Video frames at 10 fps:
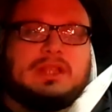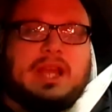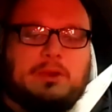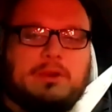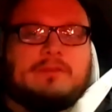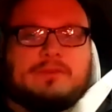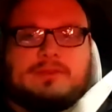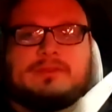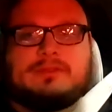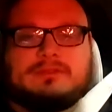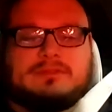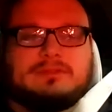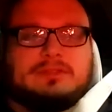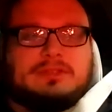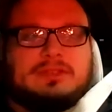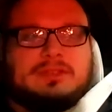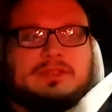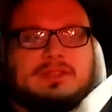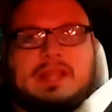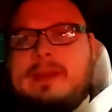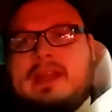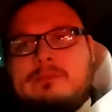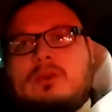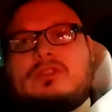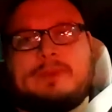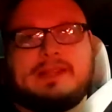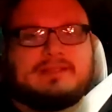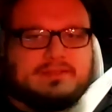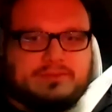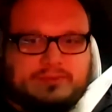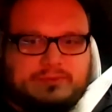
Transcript: However, they make it more expensive.